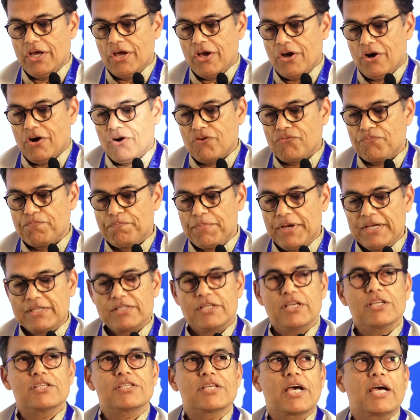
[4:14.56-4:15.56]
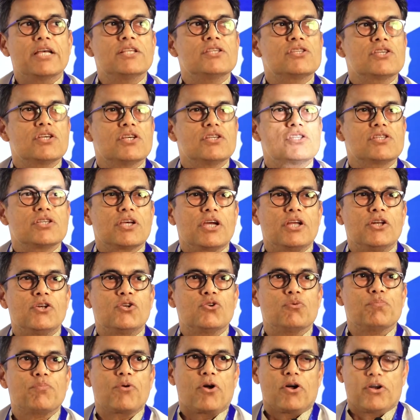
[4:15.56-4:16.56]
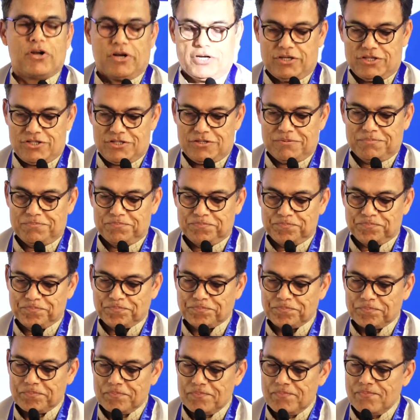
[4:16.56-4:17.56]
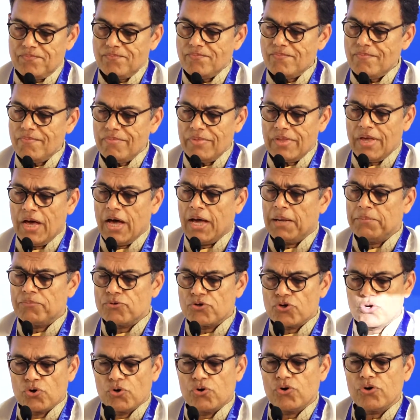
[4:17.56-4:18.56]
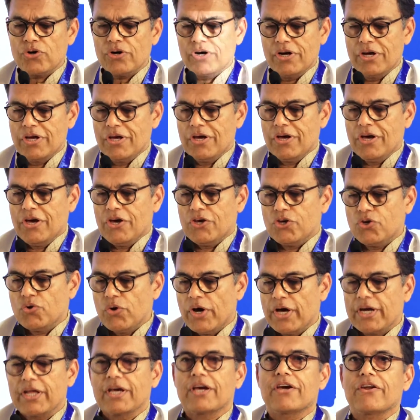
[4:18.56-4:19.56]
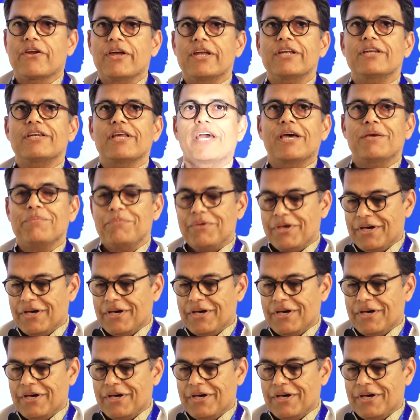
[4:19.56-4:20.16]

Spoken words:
of basic sciences into products. I'm sure you had a great time